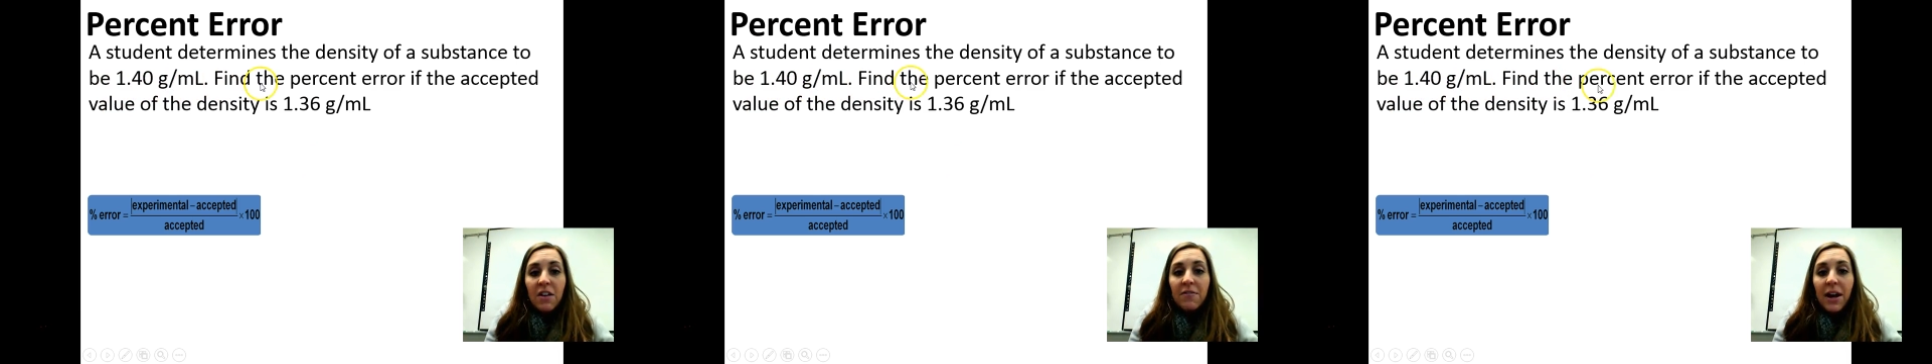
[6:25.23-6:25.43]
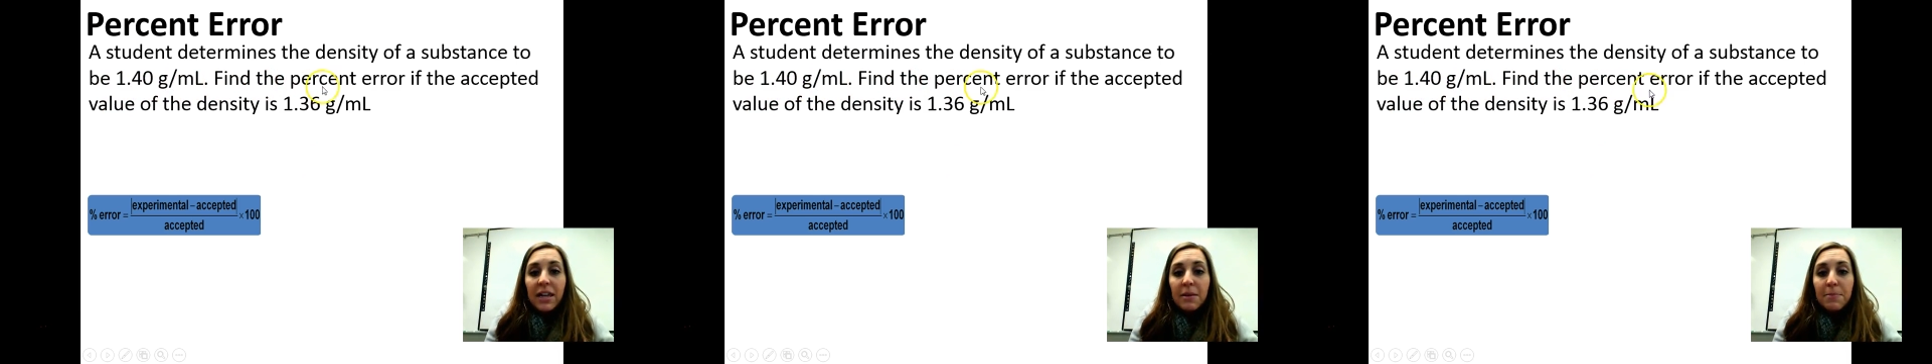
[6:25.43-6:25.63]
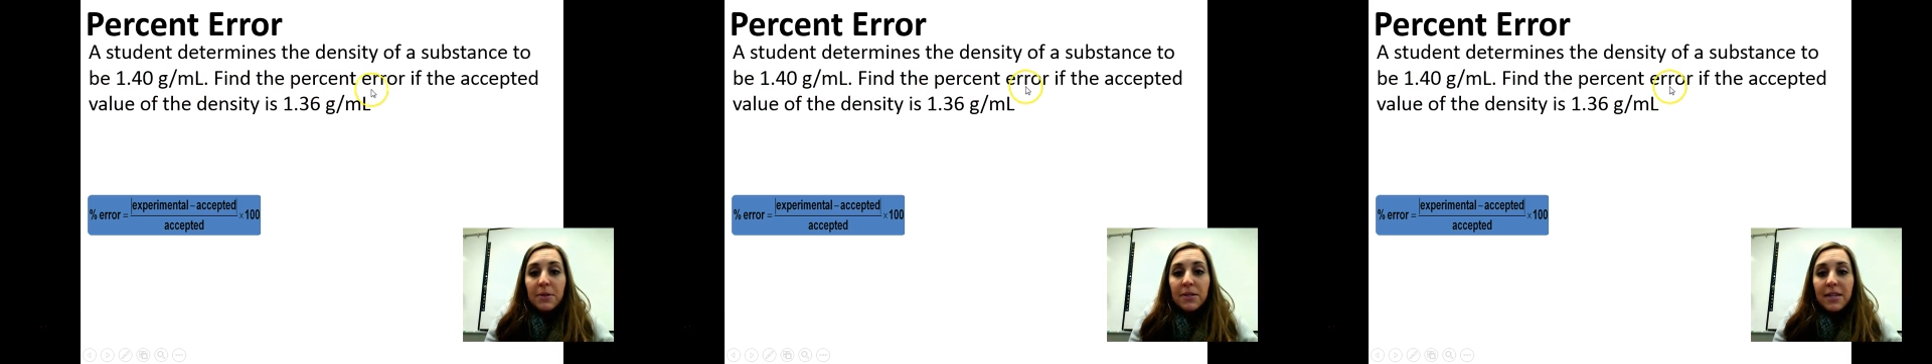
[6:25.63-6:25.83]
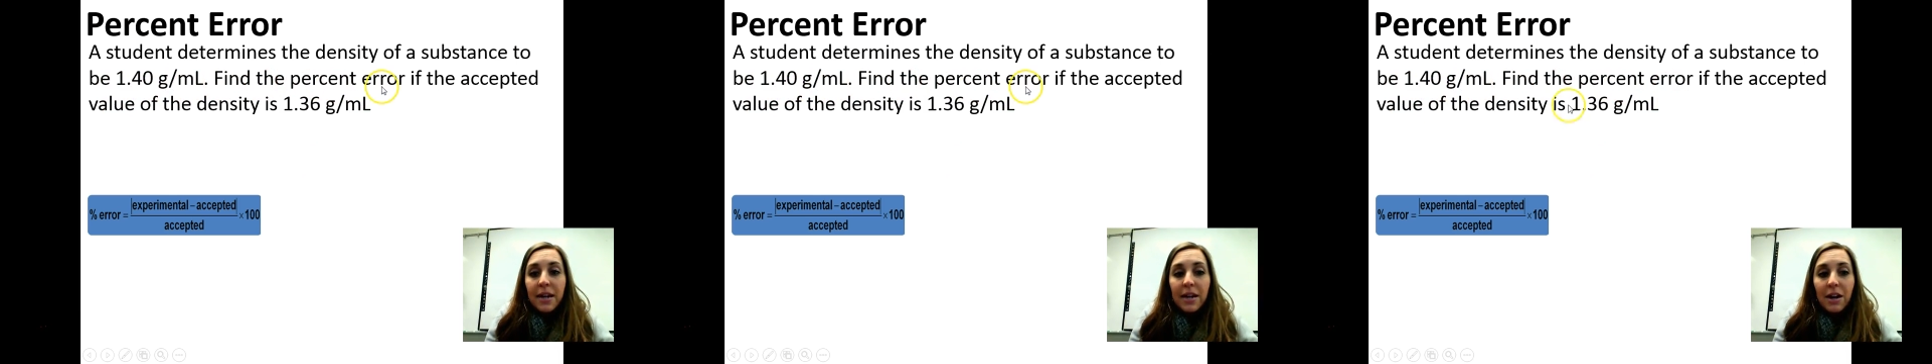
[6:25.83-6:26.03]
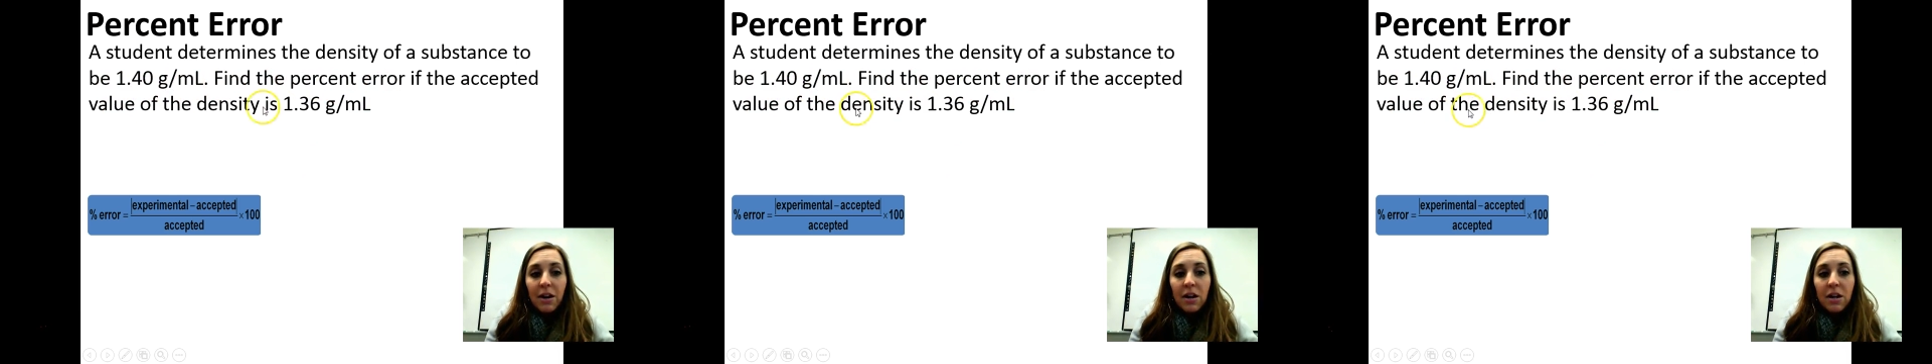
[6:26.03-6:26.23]
Find the
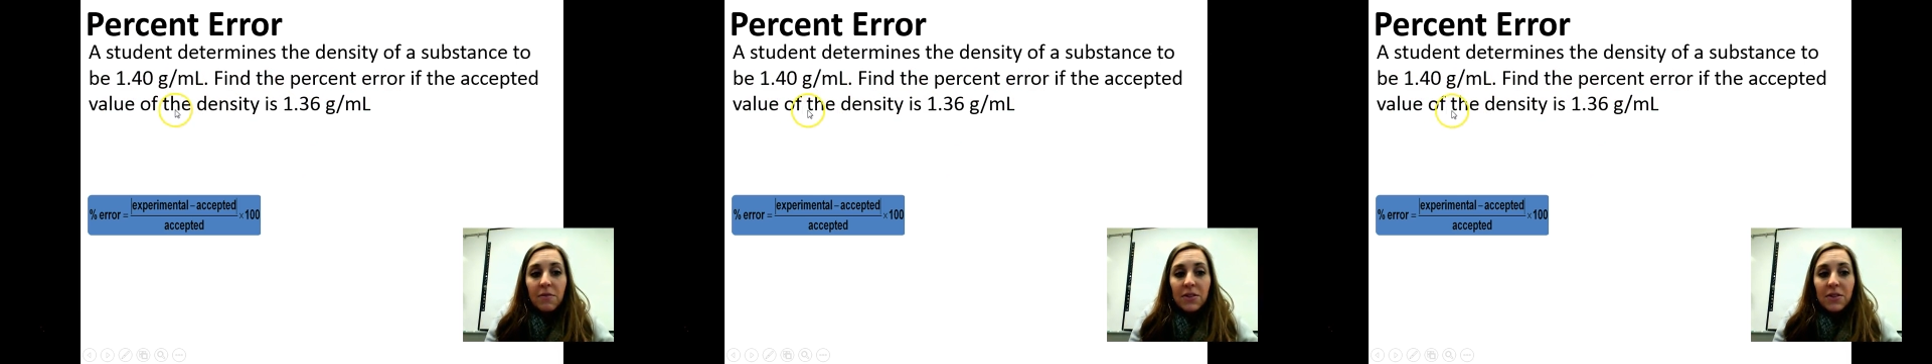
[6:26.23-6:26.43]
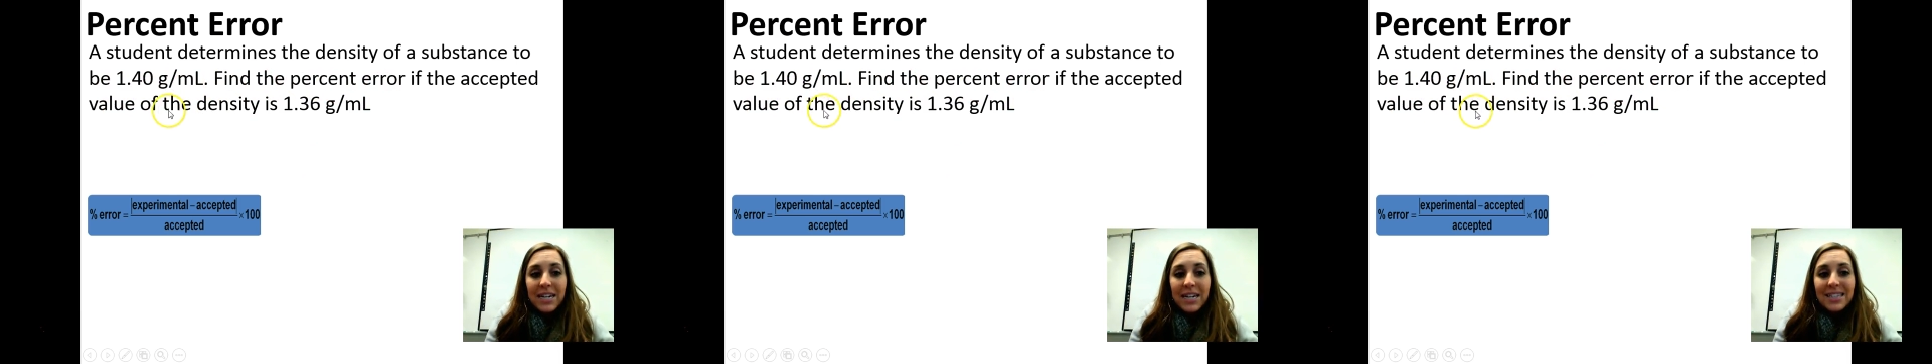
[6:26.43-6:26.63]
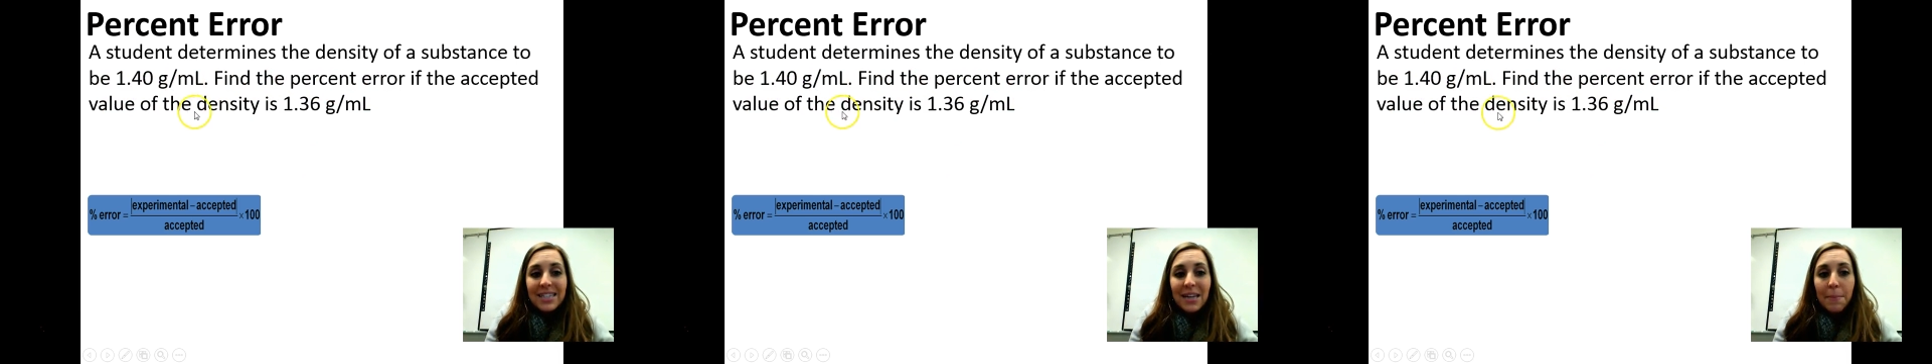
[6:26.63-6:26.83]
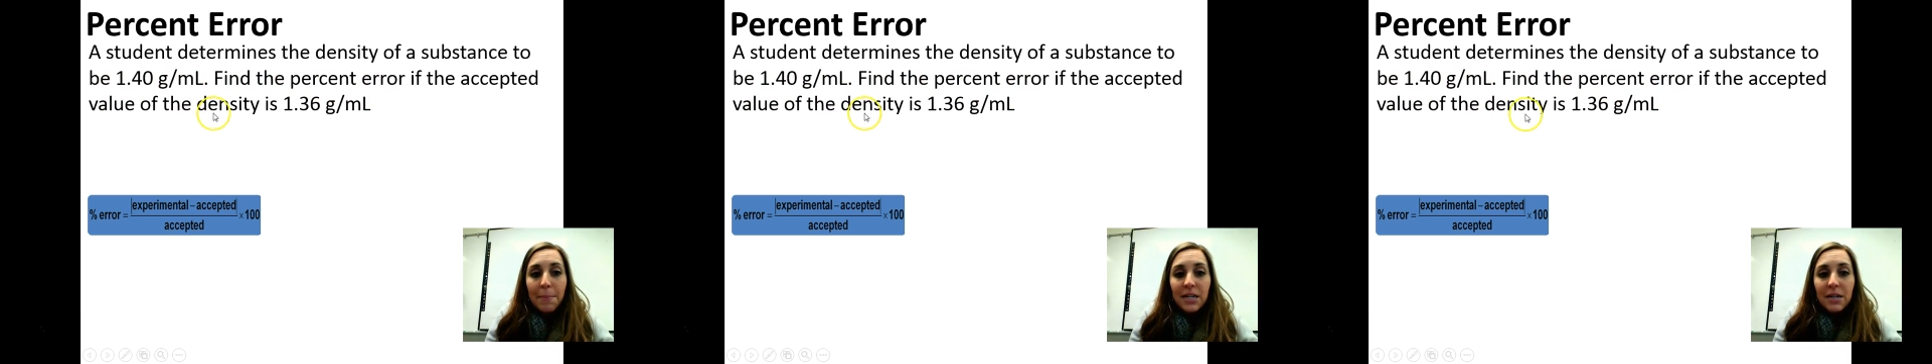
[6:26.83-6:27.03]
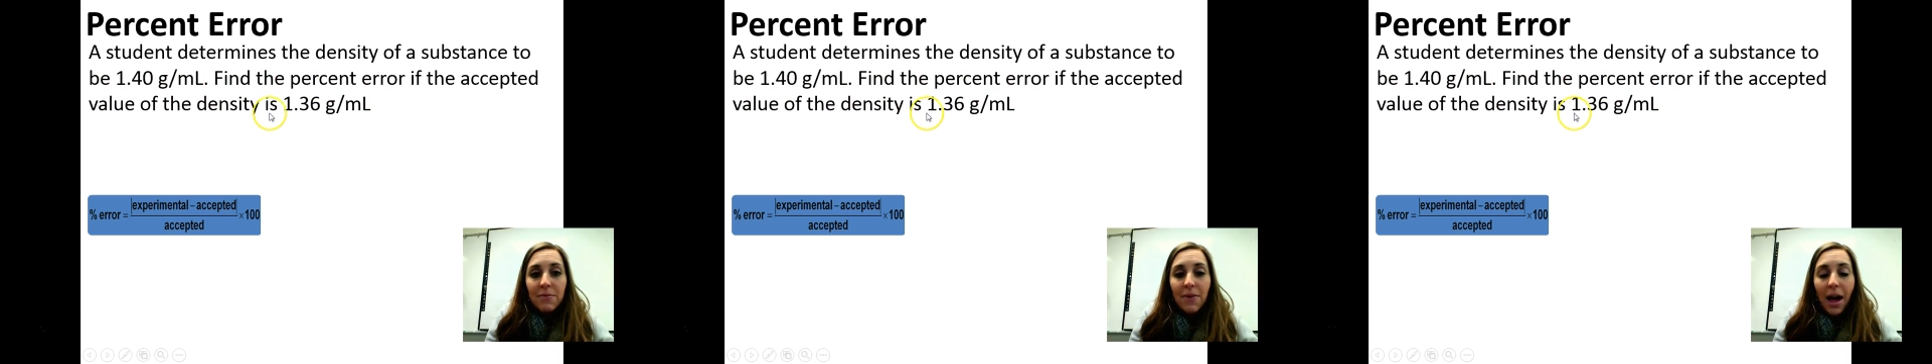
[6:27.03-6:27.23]
percent error if the accepted